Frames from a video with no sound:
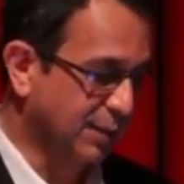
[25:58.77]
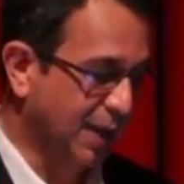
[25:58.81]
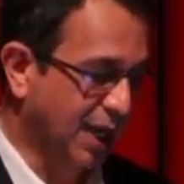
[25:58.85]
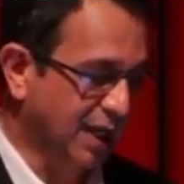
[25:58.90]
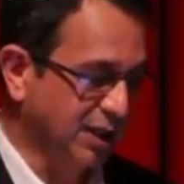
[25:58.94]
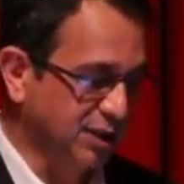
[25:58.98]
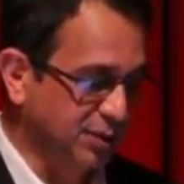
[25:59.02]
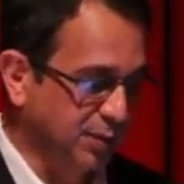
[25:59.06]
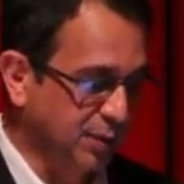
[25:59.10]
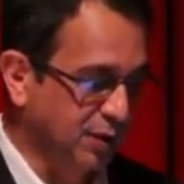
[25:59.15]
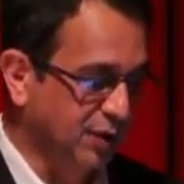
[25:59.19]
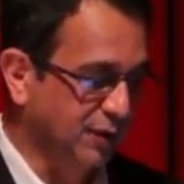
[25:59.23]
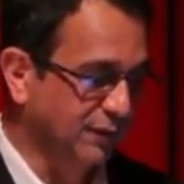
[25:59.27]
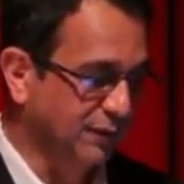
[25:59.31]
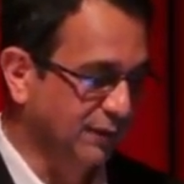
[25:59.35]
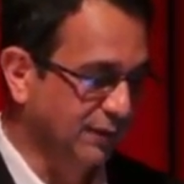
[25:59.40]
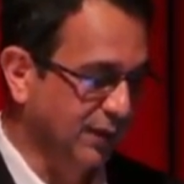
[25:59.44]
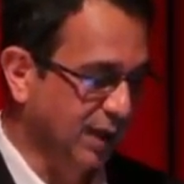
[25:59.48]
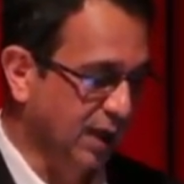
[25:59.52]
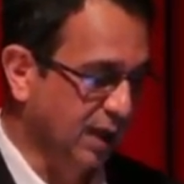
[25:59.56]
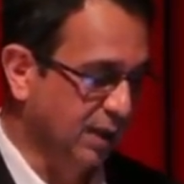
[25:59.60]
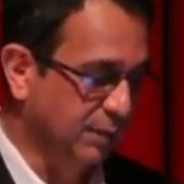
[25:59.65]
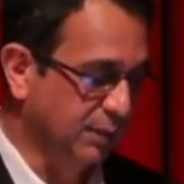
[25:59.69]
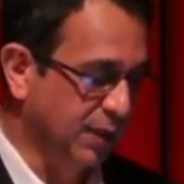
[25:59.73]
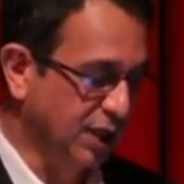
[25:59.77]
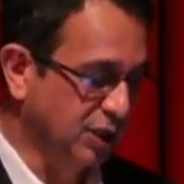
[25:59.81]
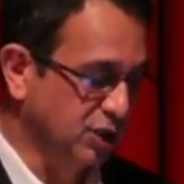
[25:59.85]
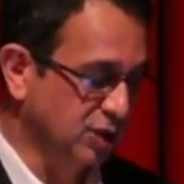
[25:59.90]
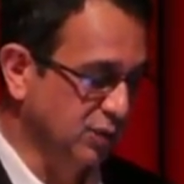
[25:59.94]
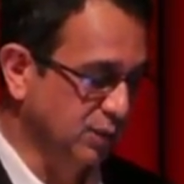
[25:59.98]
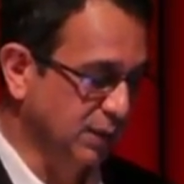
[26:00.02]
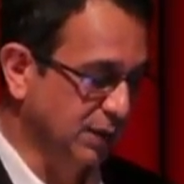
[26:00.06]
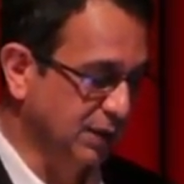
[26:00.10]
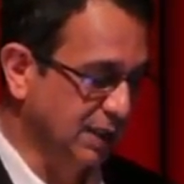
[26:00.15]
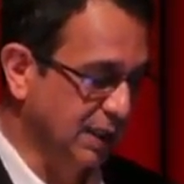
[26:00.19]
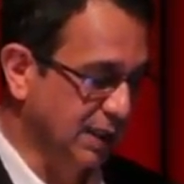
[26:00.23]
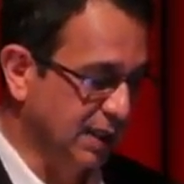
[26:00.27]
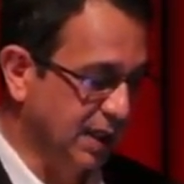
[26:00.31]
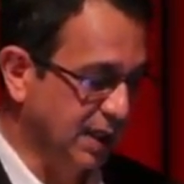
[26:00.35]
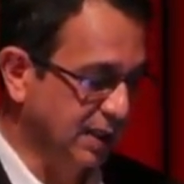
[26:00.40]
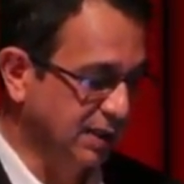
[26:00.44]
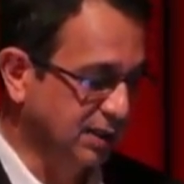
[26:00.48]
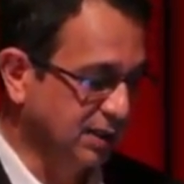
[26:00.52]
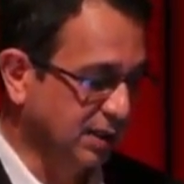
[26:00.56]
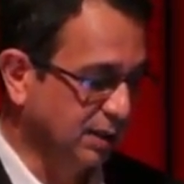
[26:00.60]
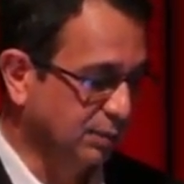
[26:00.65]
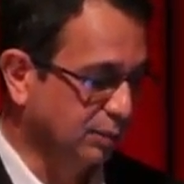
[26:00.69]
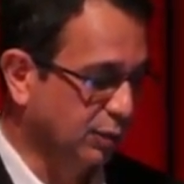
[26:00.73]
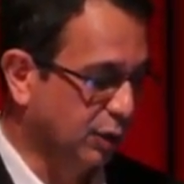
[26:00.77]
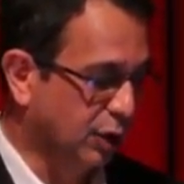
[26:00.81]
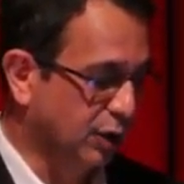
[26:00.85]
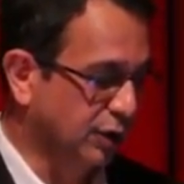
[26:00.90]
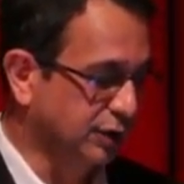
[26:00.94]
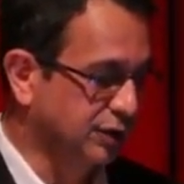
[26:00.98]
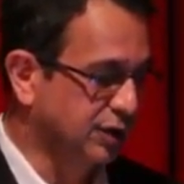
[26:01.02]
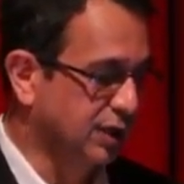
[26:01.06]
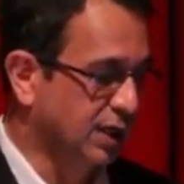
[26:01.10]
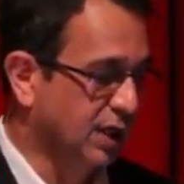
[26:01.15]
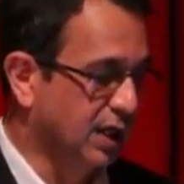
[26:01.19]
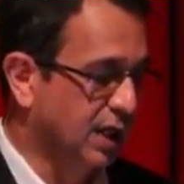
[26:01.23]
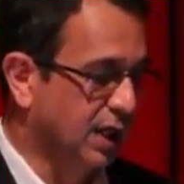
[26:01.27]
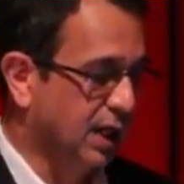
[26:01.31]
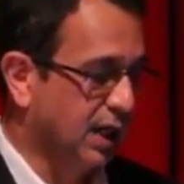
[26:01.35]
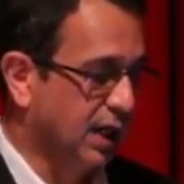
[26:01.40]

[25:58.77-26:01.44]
management of patients with EDS and POTS.